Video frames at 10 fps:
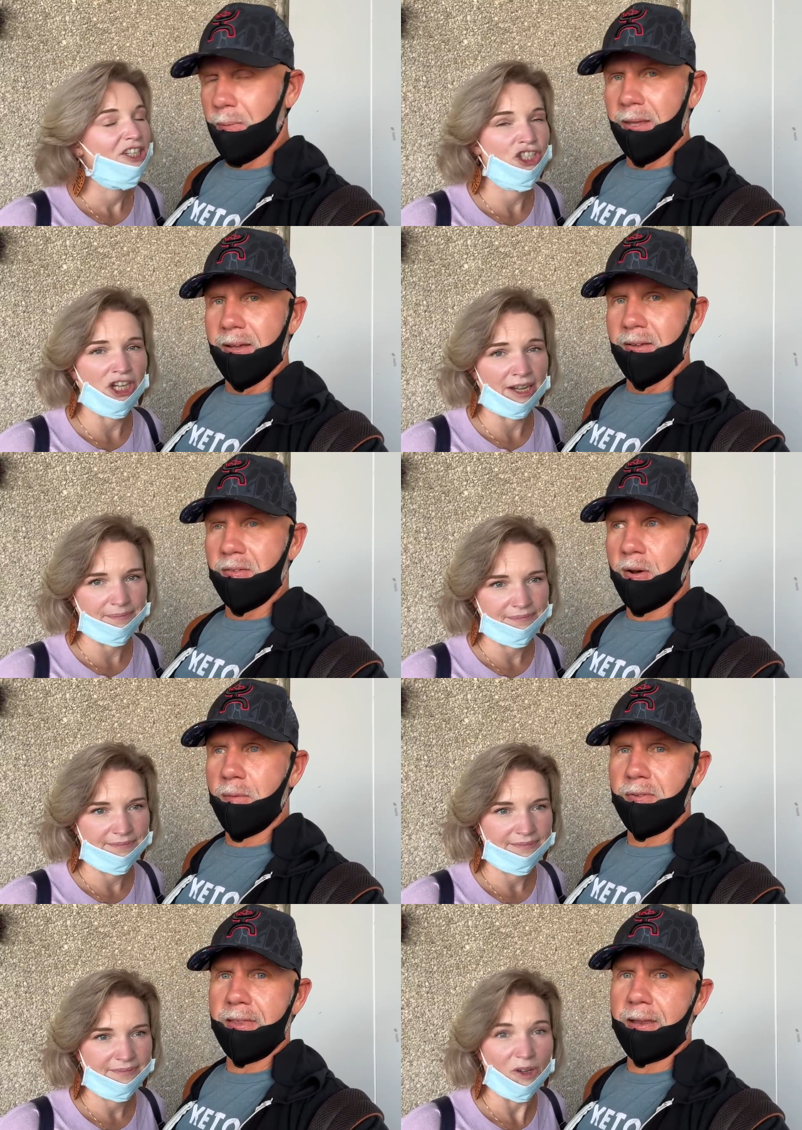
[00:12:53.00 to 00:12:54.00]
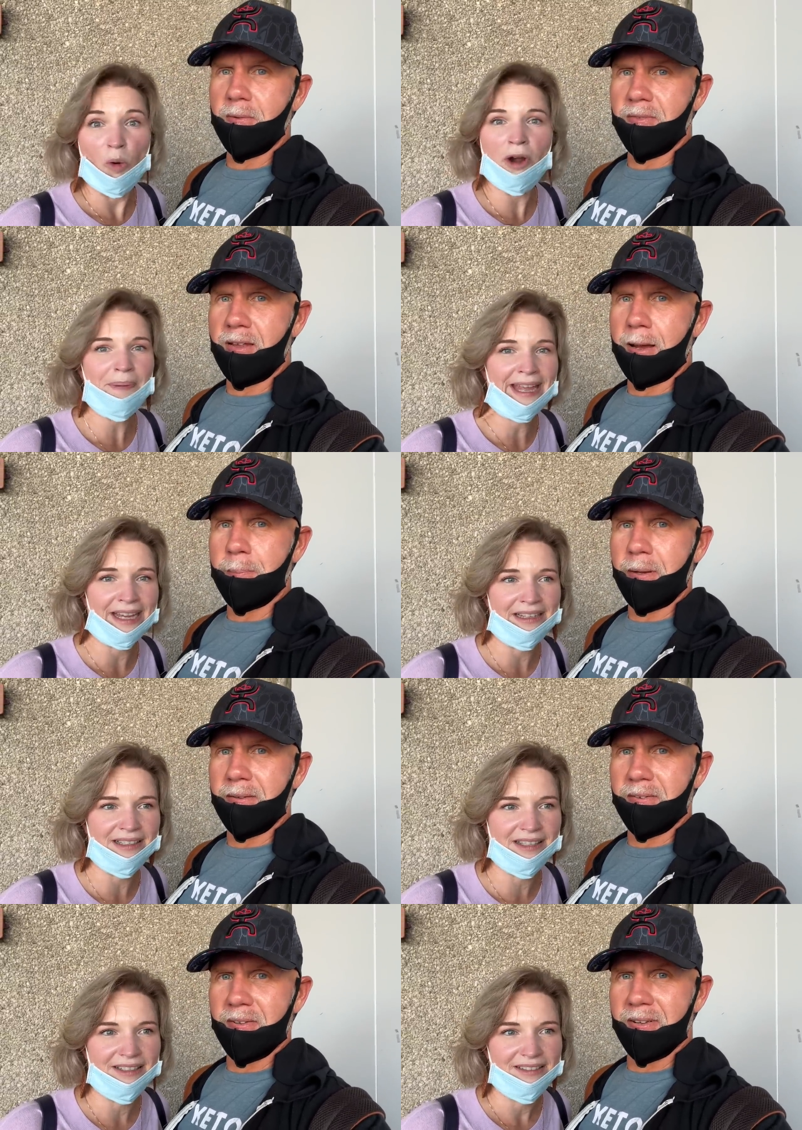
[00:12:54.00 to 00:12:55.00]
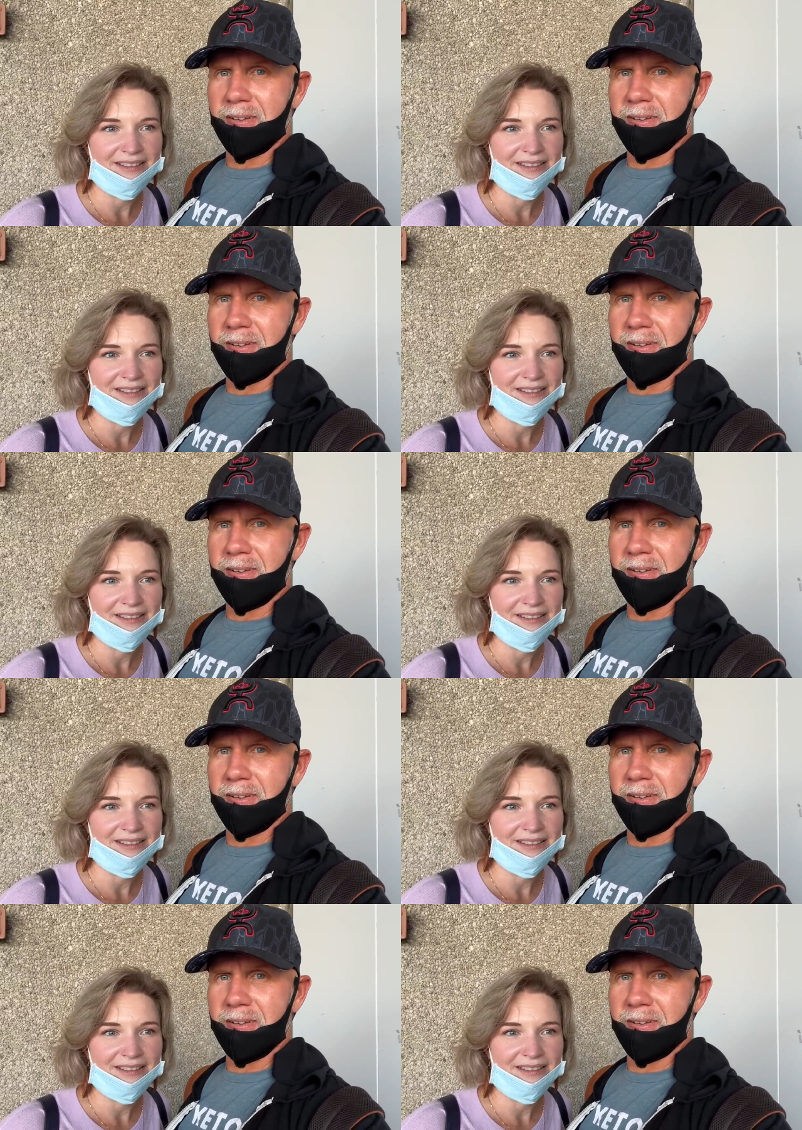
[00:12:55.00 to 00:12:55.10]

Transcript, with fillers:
Speaker 1: Good job. So hopefully they don't or stop pants. us.